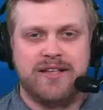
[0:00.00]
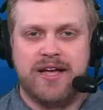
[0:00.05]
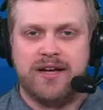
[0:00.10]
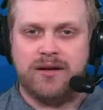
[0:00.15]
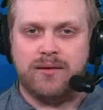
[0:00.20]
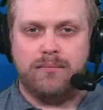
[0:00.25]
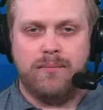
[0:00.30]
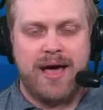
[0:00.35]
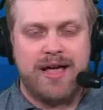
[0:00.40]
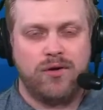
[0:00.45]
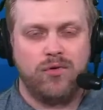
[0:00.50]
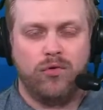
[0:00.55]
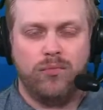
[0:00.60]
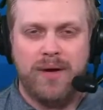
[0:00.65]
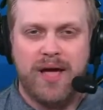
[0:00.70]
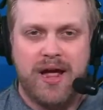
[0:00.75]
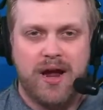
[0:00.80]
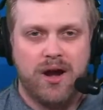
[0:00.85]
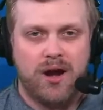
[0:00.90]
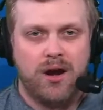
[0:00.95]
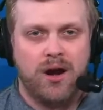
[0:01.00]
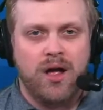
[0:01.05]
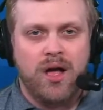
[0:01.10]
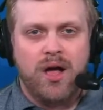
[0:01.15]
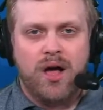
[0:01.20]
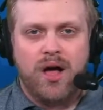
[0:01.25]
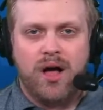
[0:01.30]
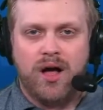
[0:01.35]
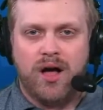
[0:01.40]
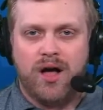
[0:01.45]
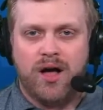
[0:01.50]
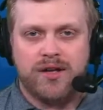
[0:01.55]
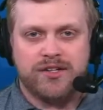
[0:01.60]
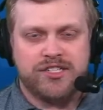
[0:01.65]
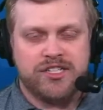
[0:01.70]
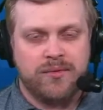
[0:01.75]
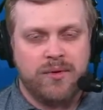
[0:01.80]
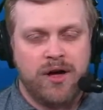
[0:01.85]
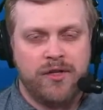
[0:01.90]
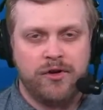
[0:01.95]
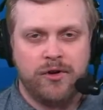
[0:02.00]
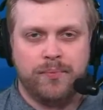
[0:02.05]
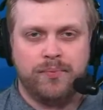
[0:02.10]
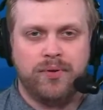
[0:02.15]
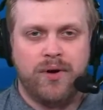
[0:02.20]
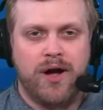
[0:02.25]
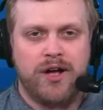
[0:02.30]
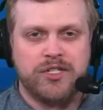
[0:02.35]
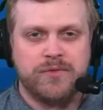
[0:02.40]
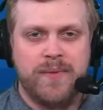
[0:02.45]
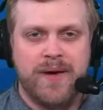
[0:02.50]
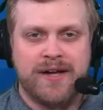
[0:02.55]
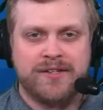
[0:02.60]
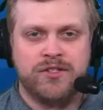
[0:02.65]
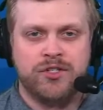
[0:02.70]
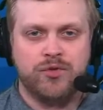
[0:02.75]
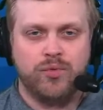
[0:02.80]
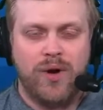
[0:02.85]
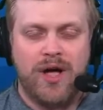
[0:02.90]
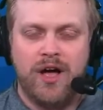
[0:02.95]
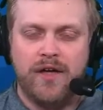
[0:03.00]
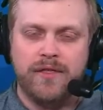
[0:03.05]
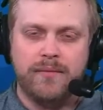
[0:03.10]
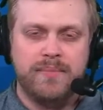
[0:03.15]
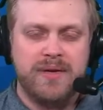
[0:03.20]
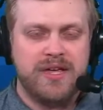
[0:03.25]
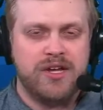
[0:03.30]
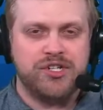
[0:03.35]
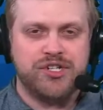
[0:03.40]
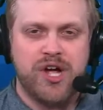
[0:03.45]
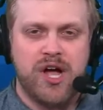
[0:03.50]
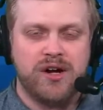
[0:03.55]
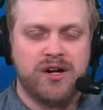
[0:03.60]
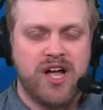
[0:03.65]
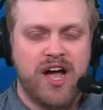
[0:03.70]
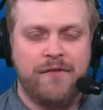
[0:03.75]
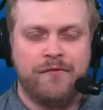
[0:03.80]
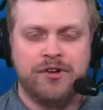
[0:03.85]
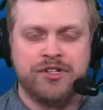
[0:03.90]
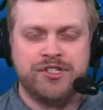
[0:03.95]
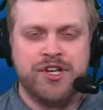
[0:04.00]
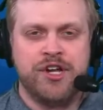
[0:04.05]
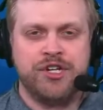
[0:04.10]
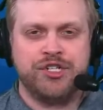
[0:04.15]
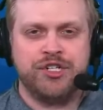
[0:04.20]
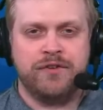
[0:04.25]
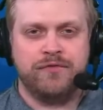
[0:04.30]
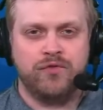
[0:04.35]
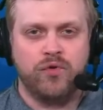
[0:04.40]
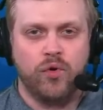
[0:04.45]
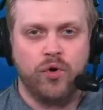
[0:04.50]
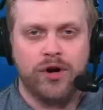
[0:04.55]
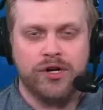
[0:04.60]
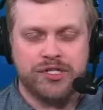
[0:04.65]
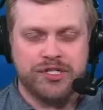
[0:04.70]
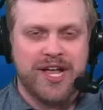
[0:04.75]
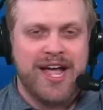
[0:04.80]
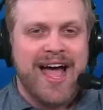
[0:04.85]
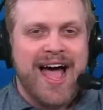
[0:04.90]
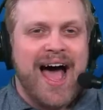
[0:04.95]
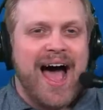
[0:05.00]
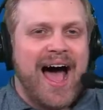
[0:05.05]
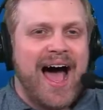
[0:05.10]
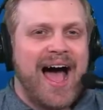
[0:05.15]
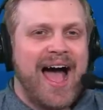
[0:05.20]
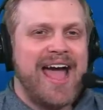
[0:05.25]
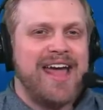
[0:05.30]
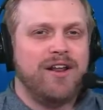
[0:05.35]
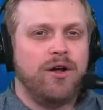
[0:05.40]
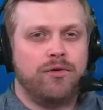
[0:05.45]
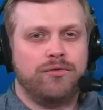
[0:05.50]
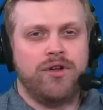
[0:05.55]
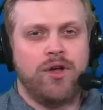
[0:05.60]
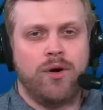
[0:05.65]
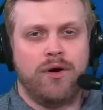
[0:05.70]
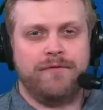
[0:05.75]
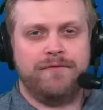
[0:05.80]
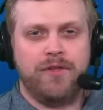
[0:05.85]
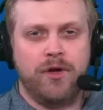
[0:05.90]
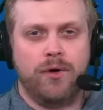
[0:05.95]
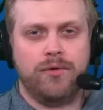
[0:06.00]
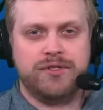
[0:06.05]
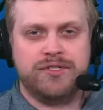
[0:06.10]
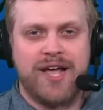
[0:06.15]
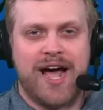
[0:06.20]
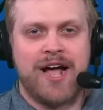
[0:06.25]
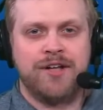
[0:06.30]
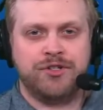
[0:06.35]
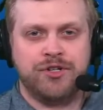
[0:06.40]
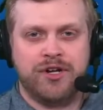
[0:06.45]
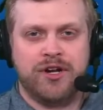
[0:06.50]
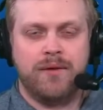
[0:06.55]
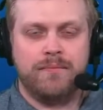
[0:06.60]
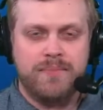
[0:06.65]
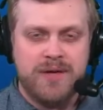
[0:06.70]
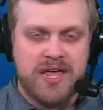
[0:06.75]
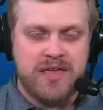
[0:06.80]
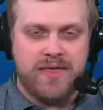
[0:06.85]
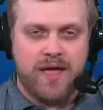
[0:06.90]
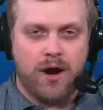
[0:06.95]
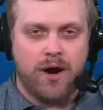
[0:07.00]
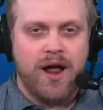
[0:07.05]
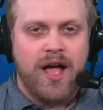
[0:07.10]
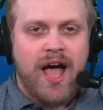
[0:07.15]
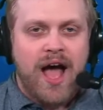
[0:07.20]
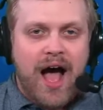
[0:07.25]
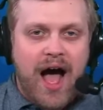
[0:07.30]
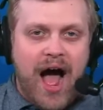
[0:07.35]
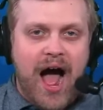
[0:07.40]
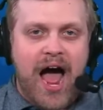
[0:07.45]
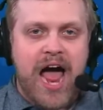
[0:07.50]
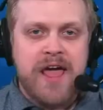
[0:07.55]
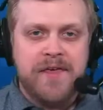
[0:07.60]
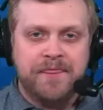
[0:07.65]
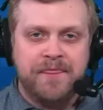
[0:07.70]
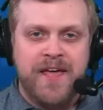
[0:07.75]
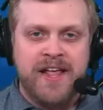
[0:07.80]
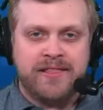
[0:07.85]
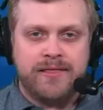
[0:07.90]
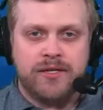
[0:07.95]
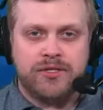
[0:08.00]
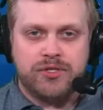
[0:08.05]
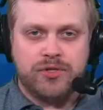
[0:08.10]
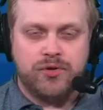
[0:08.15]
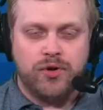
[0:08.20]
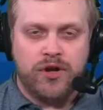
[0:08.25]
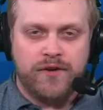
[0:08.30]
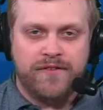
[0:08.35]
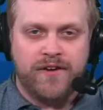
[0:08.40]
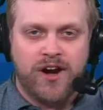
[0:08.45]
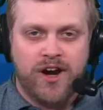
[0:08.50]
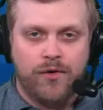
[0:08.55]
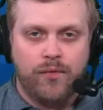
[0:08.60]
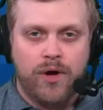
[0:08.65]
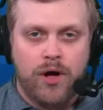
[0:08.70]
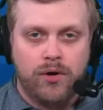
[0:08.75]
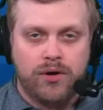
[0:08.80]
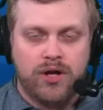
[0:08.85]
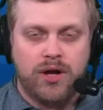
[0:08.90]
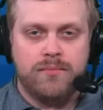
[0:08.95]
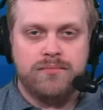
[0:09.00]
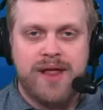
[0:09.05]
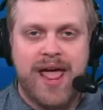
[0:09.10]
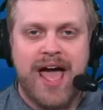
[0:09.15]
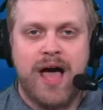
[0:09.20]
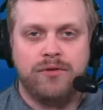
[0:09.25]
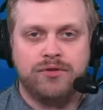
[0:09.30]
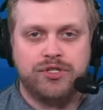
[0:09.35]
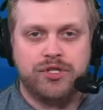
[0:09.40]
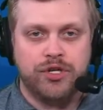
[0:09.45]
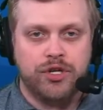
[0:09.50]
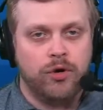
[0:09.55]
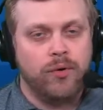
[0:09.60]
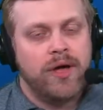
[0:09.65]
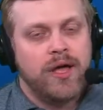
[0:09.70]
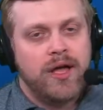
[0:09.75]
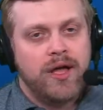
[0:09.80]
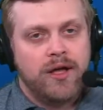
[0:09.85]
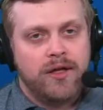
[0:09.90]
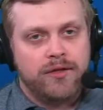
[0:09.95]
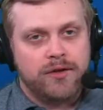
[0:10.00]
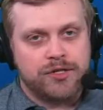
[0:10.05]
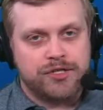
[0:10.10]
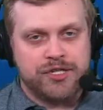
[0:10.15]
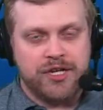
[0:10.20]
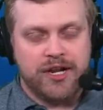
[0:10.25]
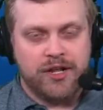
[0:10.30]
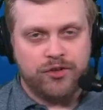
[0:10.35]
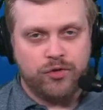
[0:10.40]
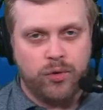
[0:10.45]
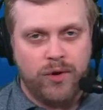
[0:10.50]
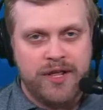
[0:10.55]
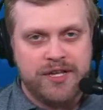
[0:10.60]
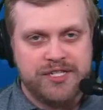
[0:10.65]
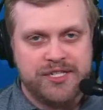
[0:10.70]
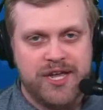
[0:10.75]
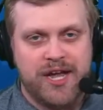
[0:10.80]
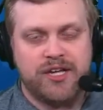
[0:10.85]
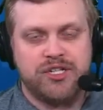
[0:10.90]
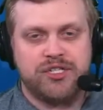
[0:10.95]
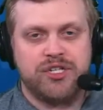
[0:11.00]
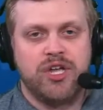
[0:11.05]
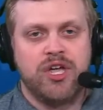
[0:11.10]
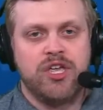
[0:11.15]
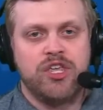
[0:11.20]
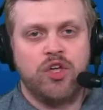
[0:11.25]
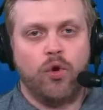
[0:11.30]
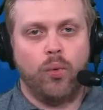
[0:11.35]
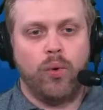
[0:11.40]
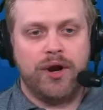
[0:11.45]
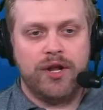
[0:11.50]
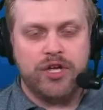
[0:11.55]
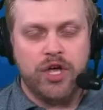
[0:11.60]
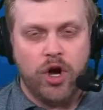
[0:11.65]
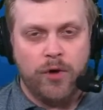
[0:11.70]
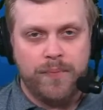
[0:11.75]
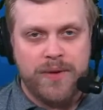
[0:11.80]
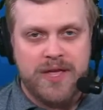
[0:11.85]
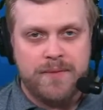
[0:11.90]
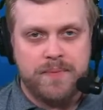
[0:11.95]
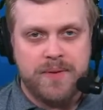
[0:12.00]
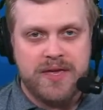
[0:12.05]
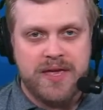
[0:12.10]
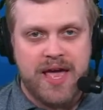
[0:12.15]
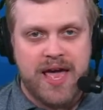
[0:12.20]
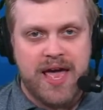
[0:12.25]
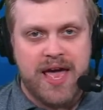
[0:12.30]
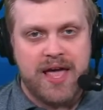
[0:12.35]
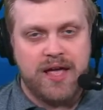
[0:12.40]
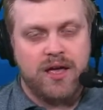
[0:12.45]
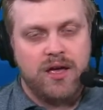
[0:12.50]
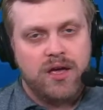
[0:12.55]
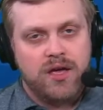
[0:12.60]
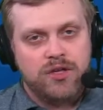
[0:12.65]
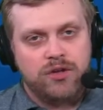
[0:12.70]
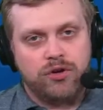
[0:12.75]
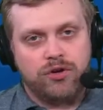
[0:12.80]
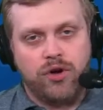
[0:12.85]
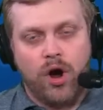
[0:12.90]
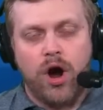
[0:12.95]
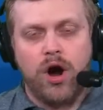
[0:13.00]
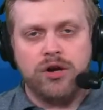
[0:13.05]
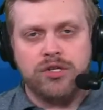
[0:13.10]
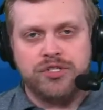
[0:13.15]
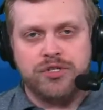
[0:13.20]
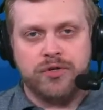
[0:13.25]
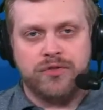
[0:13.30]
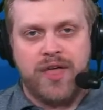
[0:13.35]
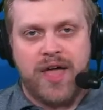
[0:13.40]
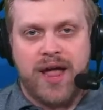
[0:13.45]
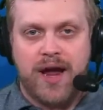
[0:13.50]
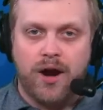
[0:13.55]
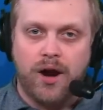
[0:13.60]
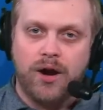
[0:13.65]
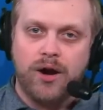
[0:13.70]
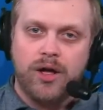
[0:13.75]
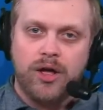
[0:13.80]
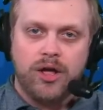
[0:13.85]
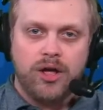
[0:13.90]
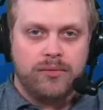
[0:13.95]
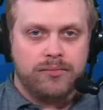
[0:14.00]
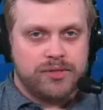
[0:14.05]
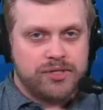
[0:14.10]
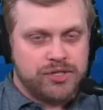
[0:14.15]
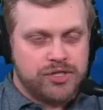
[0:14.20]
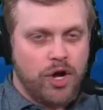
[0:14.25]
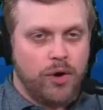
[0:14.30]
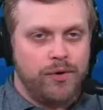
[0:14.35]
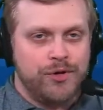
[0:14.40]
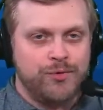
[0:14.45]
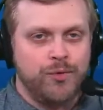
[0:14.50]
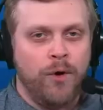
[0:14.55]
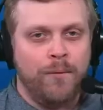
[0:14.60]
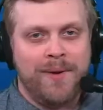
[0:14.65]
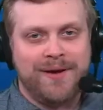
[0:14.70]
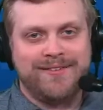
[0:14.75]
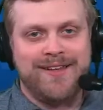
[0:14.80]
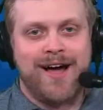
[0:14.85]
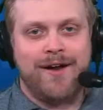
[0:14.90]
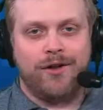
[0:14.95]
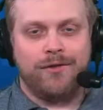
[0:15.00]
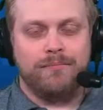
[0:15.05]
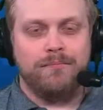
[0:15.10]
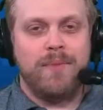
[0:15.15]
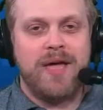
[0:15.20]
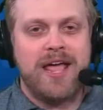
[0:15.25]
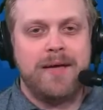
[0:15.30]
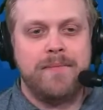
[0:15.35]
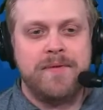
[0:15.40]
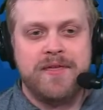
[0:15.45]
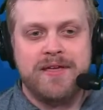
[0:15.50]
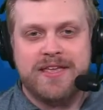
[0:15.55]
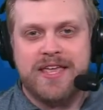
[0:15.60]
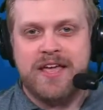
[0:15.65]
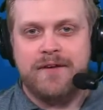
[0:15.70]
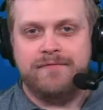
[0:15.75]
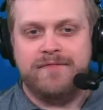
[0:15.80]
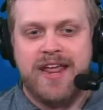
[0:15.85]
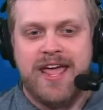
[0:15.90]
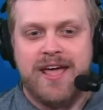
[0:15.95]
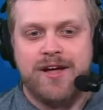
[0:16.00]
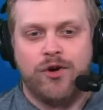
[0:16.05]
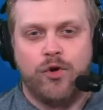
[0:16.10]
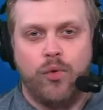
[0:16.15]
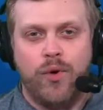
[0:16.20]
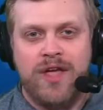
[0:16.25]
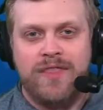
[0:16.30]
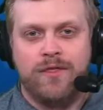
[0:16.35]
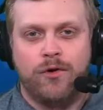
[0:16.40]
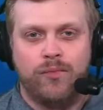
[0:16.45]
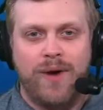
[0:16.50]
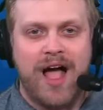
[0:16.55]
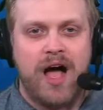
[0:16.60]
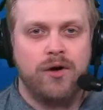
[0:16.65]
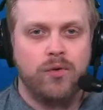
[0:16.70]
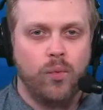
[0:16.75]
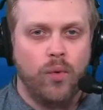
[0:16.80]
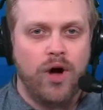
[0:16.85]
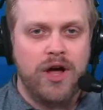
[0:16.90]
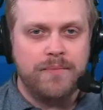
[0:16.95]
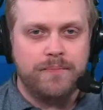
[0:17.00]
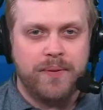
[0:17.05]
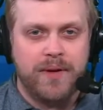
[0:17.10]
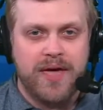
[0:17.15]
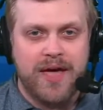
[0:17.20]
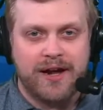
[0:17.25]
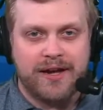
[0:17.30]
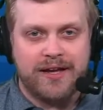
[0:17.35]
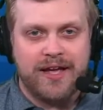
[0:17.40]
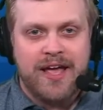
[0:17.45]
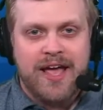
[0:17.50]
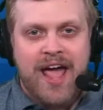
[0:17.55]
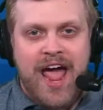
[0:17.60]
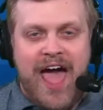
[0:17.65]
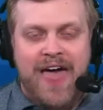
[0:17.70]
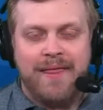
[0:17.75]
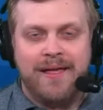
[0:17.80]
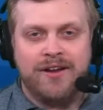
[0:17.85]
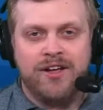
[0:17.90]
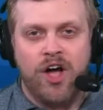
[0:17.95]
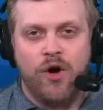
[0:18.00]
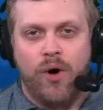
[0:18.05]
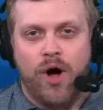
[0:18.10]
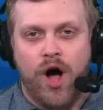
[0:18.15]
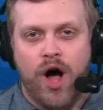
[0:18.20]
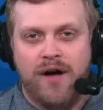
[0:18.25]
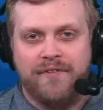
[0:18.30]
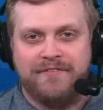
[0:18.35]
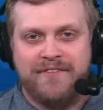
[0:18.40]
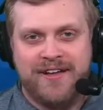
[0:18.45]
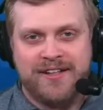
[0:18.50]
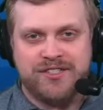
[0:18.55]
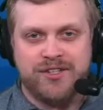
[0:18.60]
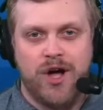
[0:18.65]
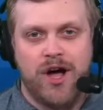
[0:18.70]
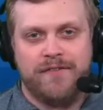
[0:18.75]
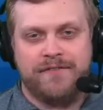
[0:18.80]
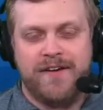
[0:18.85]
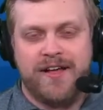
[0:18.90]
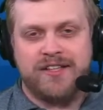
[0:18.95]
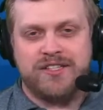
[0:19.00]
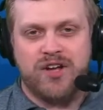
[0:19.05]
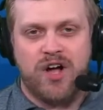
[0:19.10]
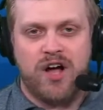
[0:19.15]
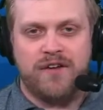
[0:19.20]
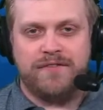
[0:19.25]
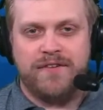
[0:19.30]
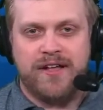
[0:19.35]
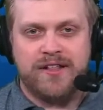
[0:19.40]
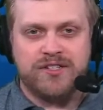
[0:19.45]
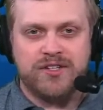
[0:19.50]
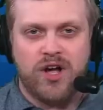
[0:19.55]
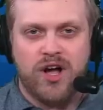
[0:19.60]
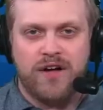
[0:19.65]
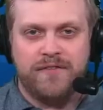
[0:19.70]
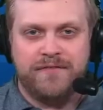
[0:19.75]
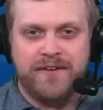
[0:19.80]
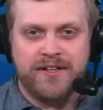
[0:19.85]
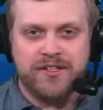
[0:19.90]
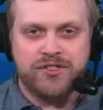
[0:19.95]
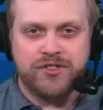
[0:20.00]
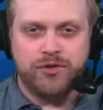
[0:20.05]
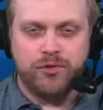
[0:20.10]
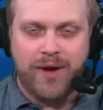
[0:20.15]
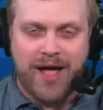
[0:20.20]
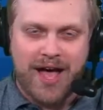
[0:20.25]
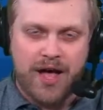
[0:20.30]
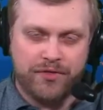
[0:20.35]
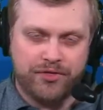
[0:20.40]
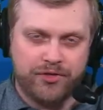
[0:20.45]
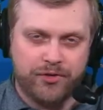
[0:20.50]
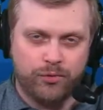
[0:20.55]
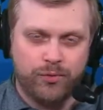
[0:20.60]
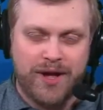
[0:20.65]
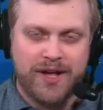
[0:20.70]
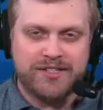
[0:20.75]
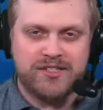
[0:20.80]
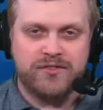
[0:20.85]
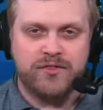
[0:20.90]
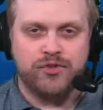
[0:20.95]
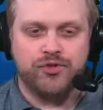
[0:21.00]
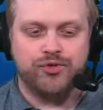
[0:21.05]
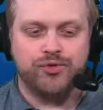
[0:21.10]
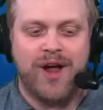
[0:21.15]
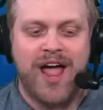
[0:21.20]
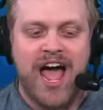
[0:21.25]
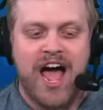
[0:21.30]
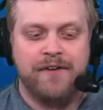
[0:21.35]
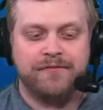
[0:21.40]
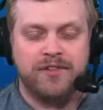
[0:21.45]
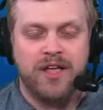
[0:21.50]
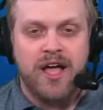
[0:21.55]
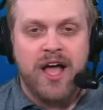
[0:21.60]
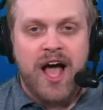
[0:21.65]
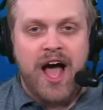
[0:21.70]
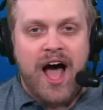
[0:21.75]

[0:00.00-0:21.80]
like Michael Mayer, uh, some other prospects as well, the Bijan conversation, of course. I don't know if those guys are going to be there. I think this could very well come down to you're sitting at twenty-six, you want to go B P A, your guards are there, so is Will McDonald. Maybe you give Dan Quinn the round one pick and then go offense, offense, offense, offense throughout the rest of the draft.